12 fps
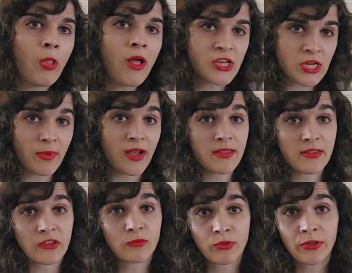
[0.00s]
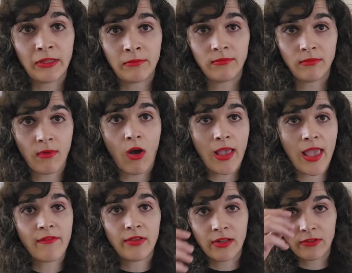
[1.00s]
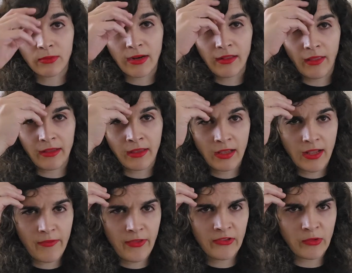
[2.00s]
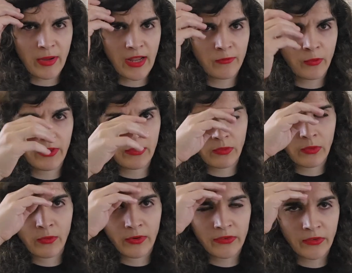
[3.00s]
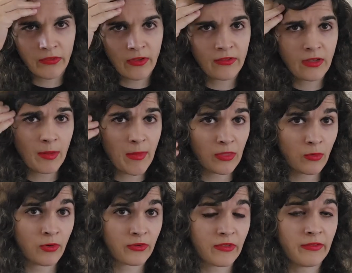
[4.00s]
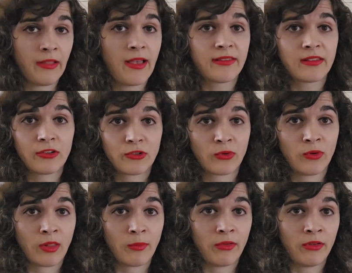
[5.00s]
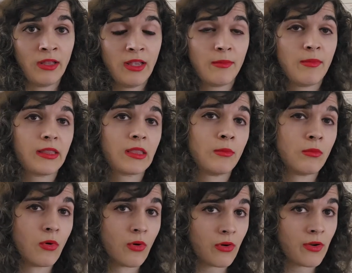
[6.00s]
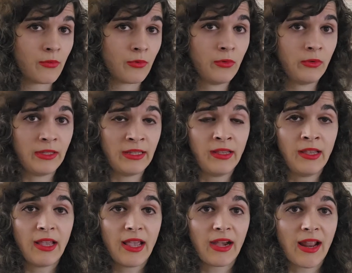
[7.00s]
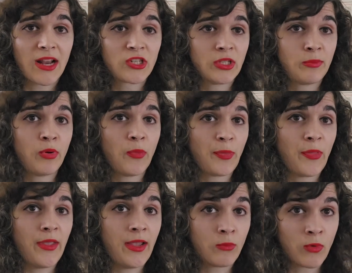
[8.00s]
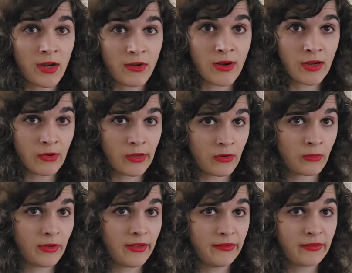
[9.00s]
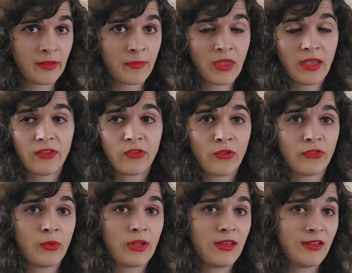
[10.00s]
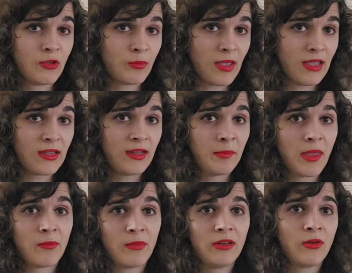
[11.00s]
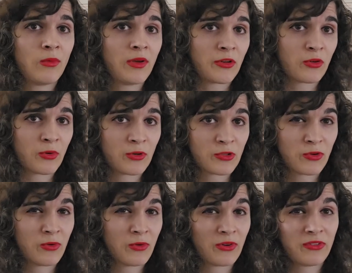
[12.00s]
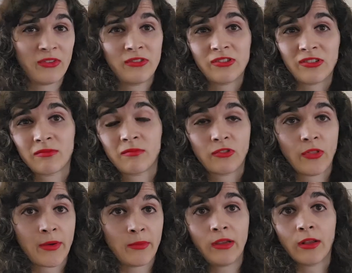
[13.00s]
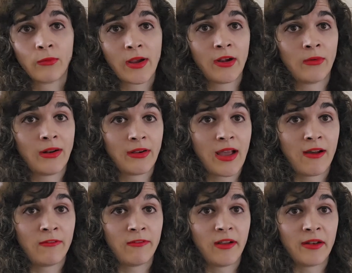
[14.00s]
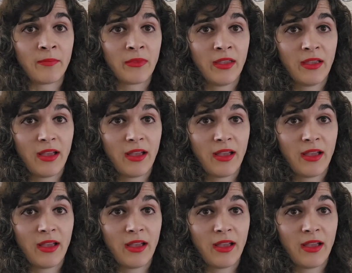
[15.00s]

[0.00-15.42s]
logic behind this is pretty evident, right? Like, if these are painful things for the horses, it's going to make the horses less controllable, make them more unruly, and actually put the rider at greater risk. It's also inhumane, and we don't want to torture our horses just so that we can ride around and have fun.